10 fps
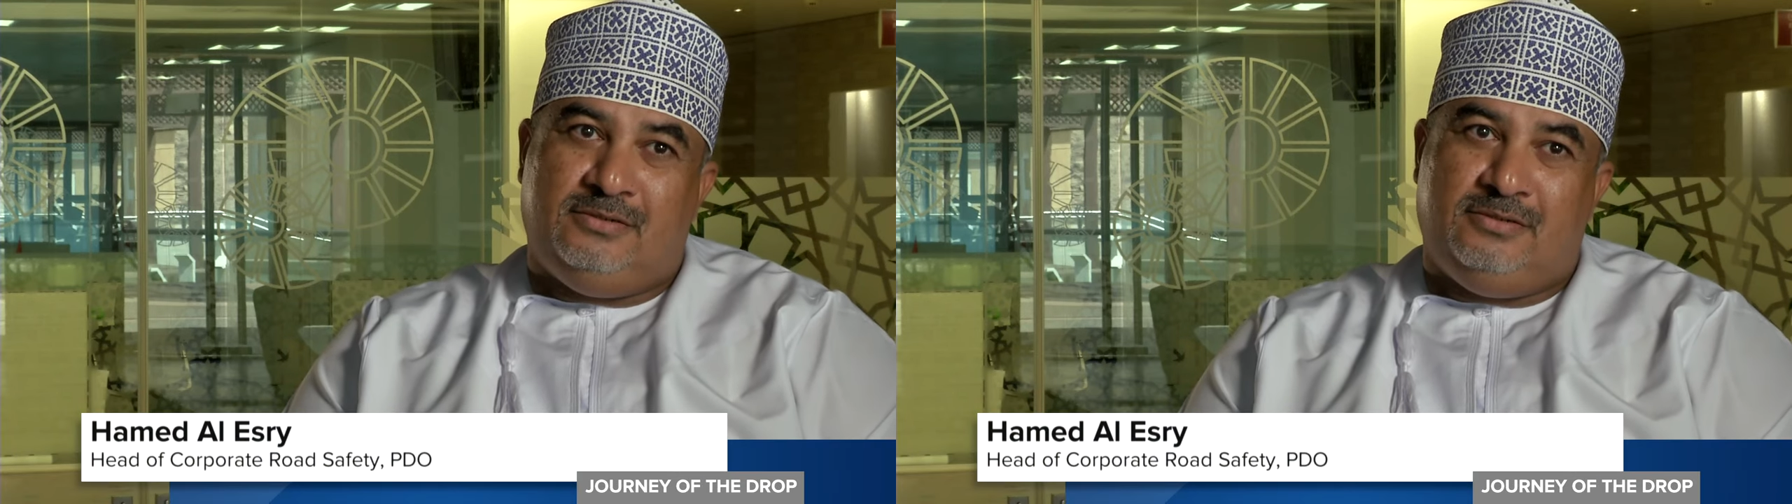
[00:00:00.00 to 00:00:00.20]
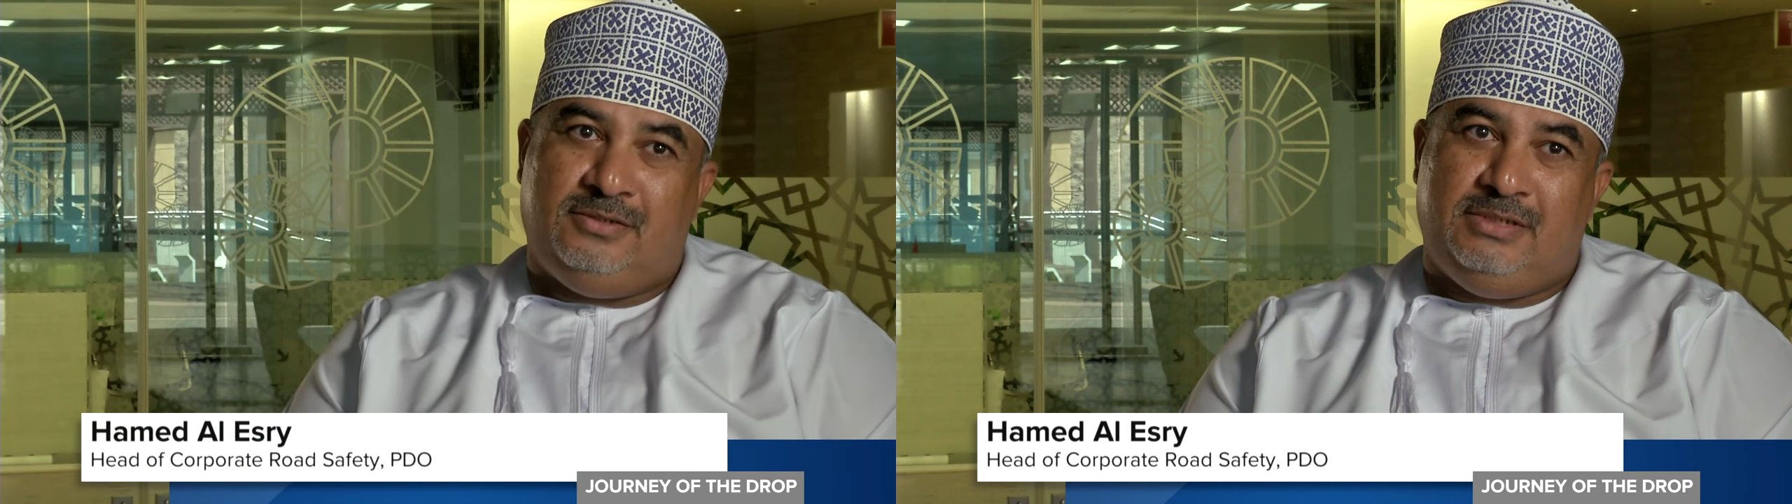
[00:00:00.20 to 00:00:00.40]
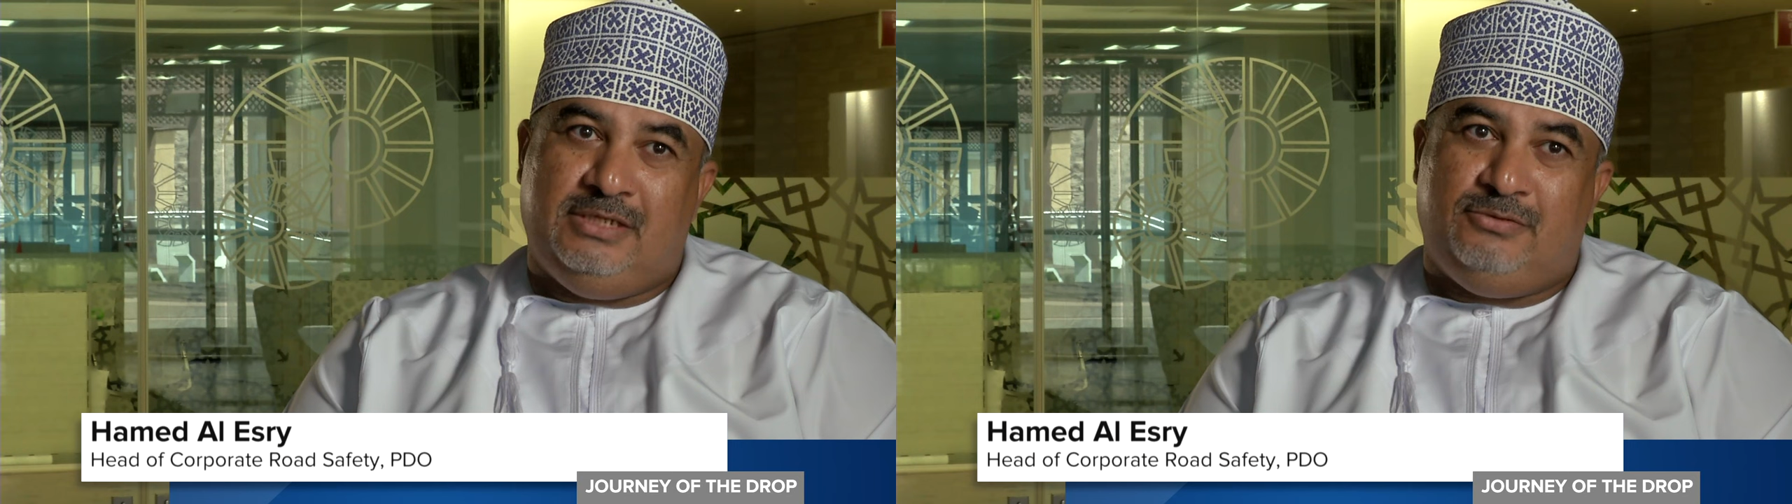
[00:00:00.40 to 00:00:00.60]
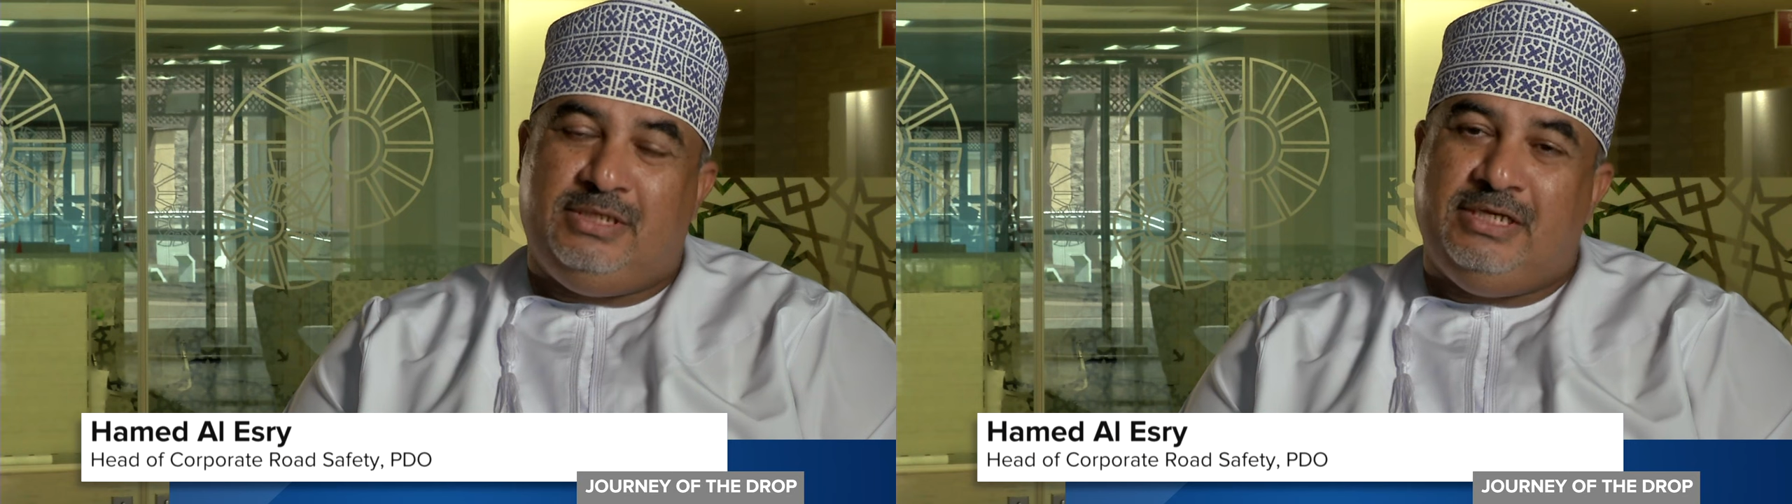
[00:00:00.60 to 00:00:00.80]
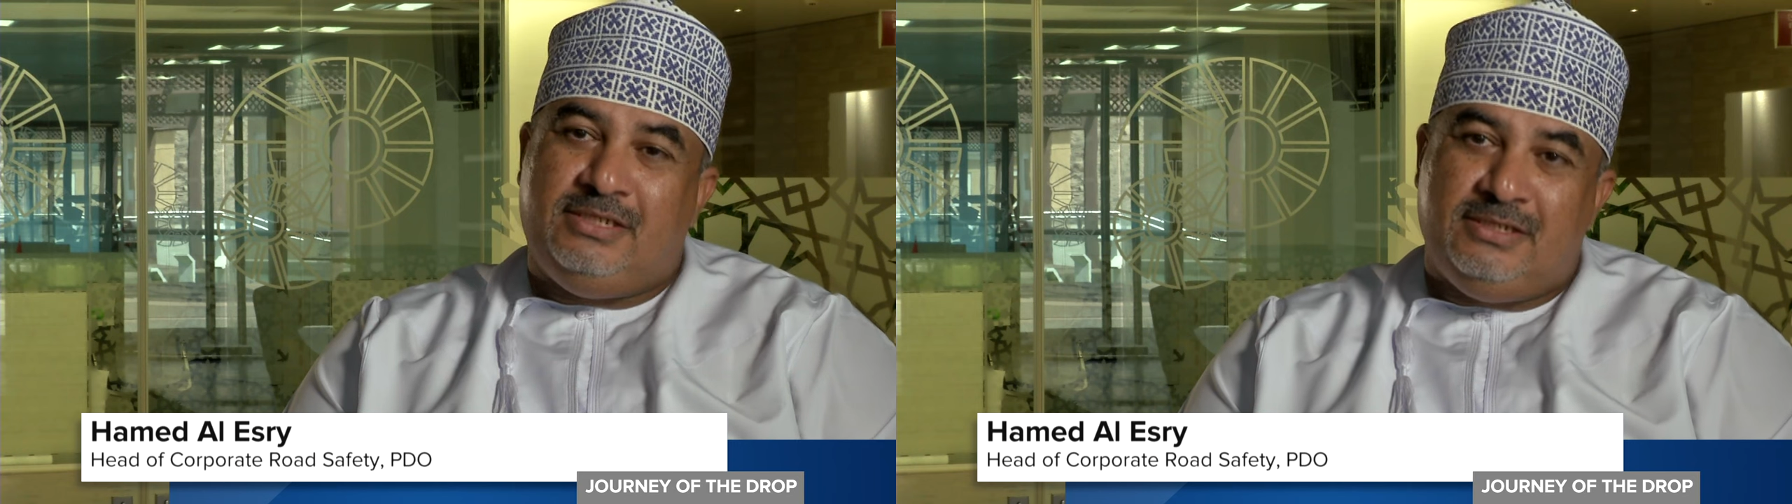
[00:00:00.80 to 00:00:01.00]
on
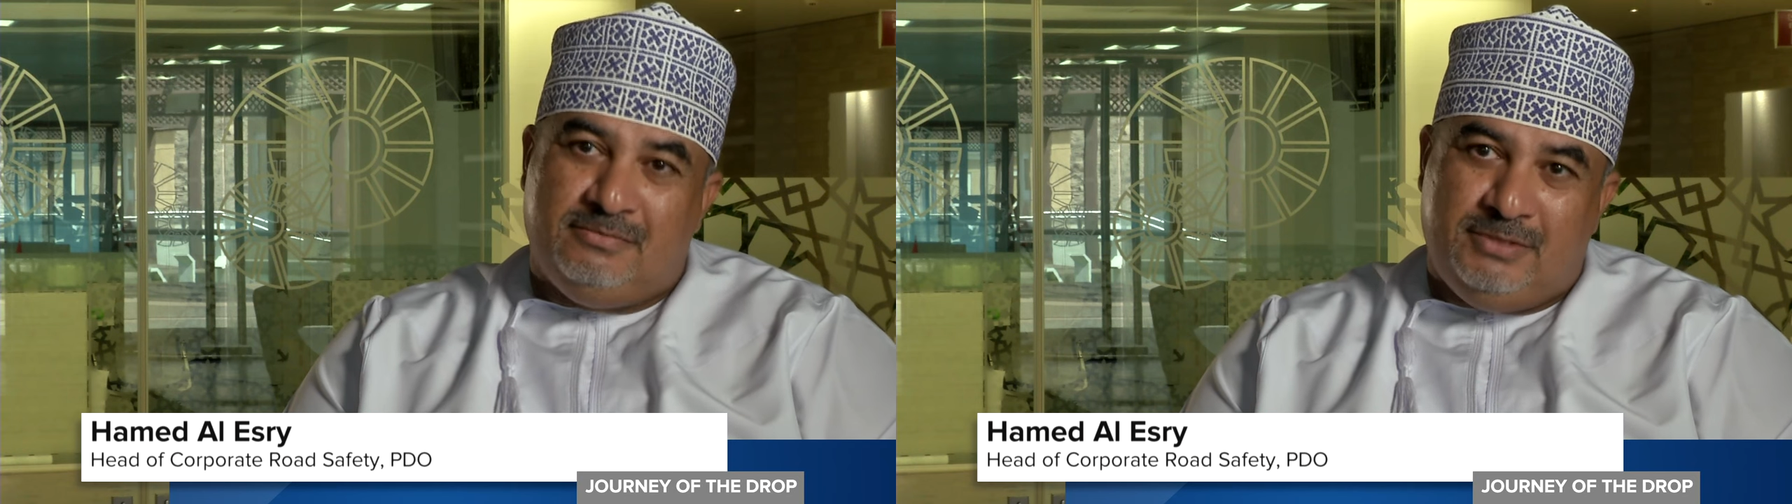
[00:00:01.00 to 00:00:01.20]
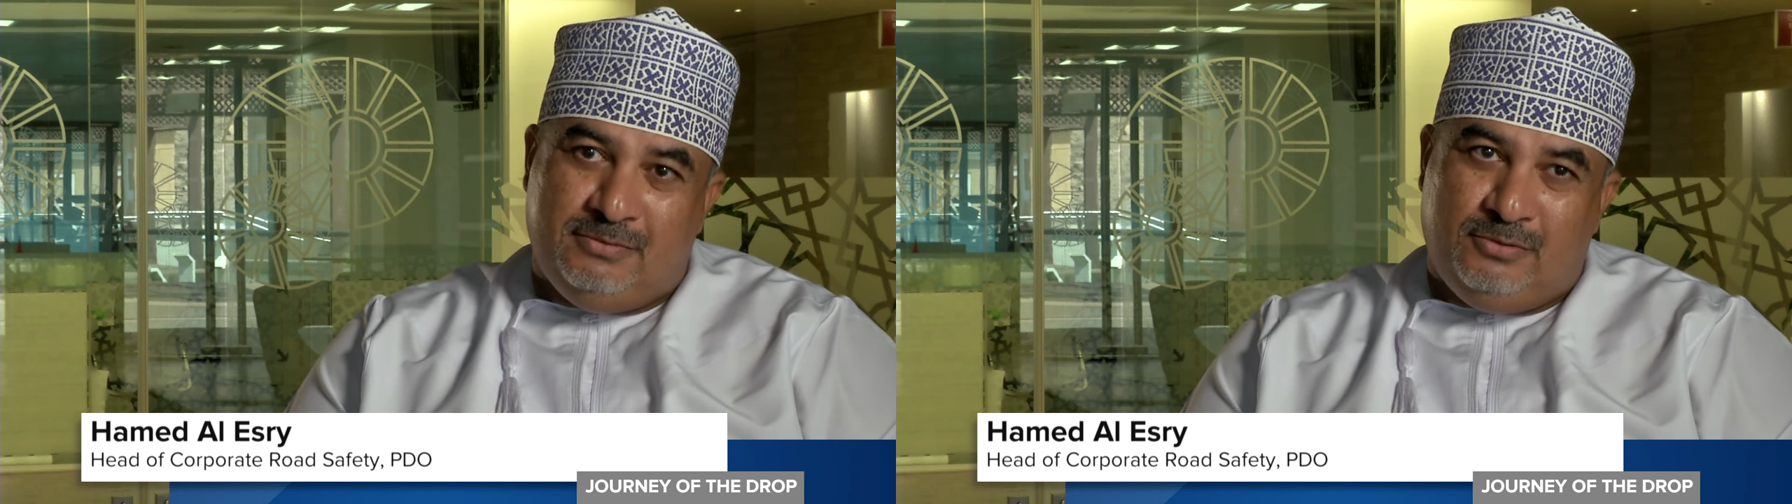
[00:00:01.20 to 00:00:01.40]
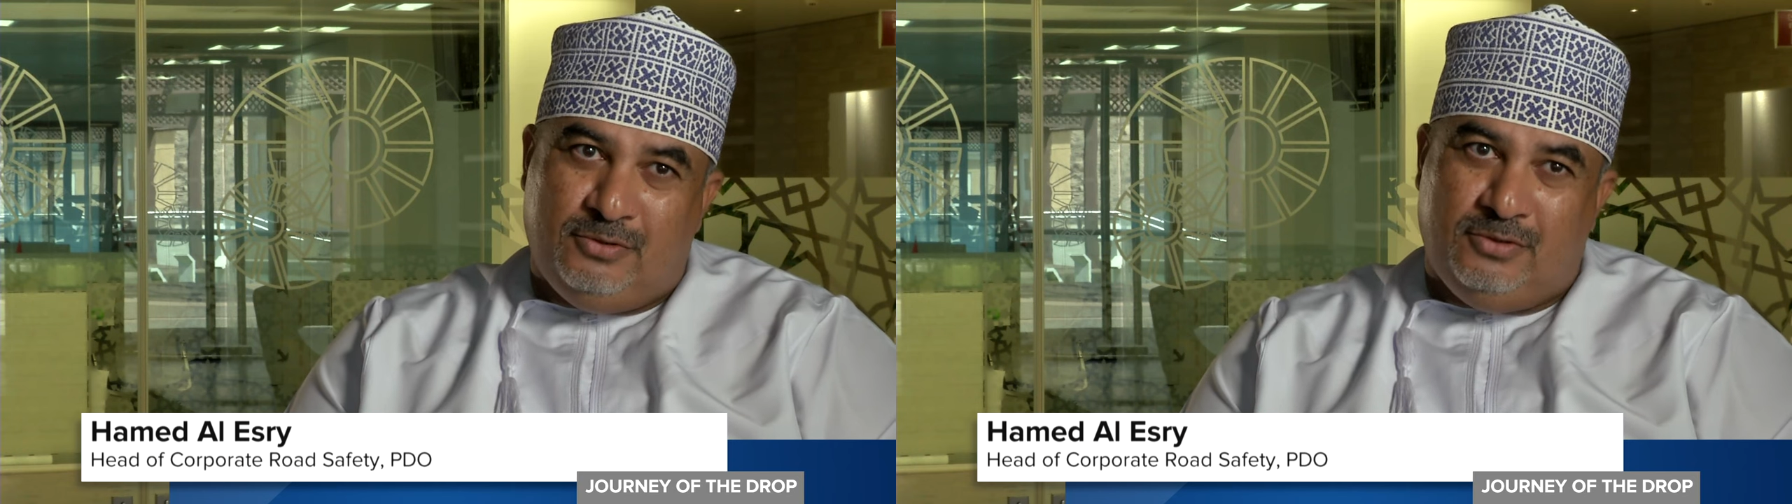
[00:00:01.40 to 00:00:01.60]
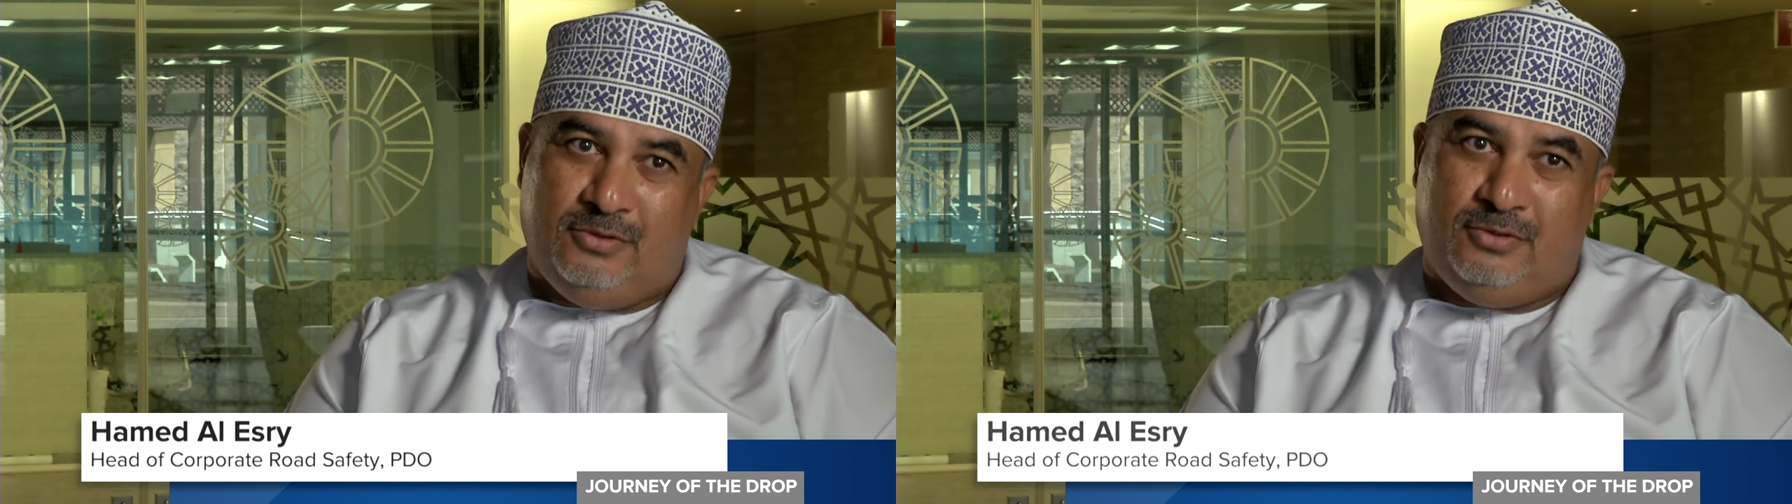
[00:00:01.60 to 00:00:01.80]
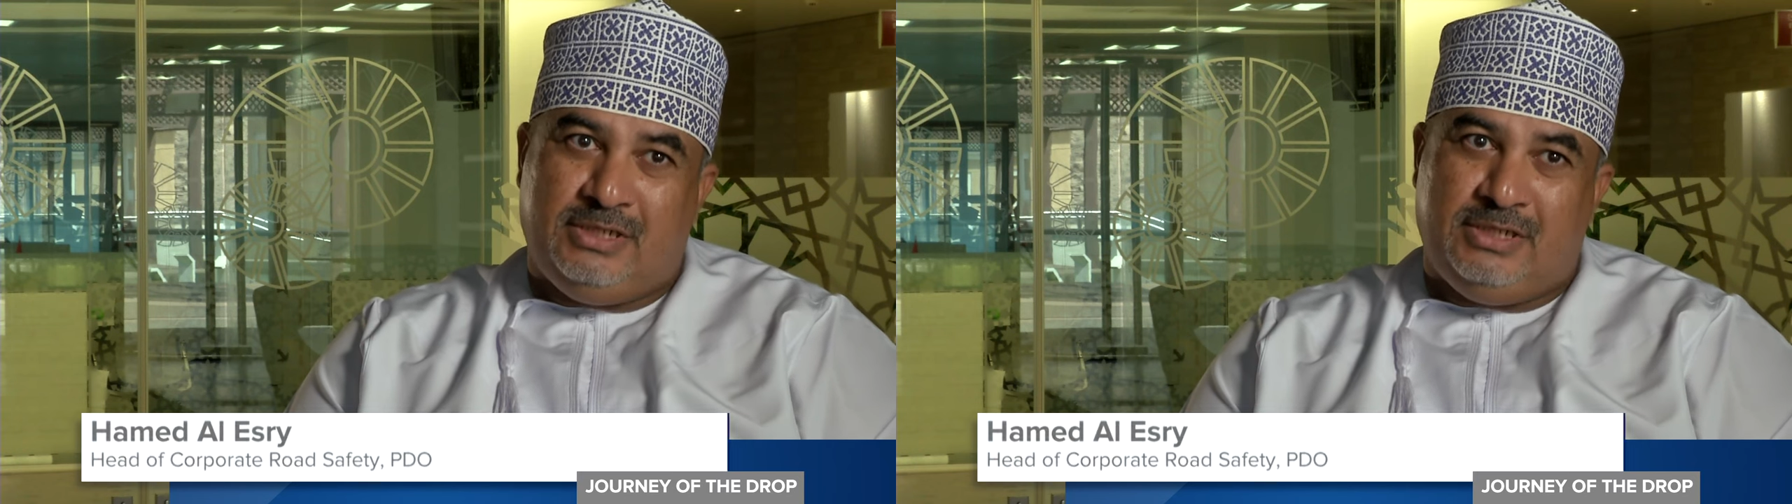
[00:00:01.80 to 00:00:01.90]
educating people or